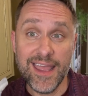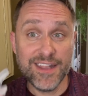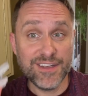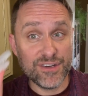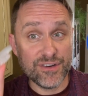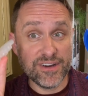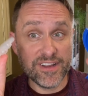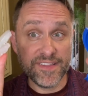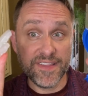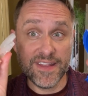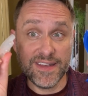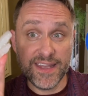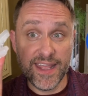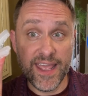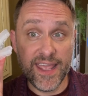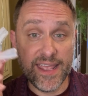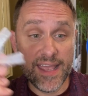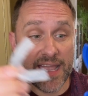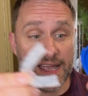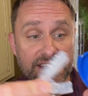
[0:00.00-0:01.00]
And during the
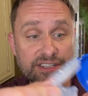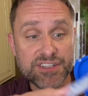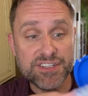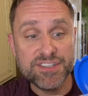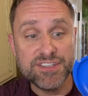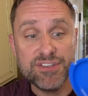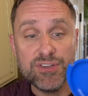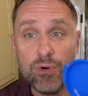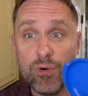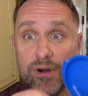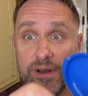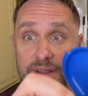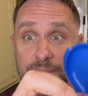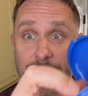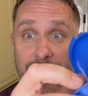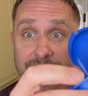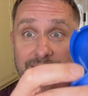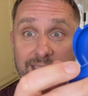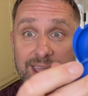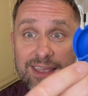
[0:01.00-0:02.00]
day, I can just store it in
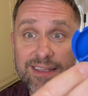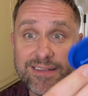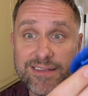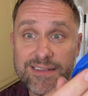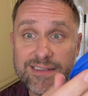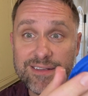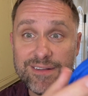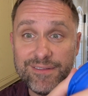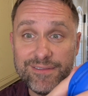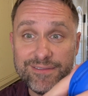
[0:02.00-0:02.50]
my case.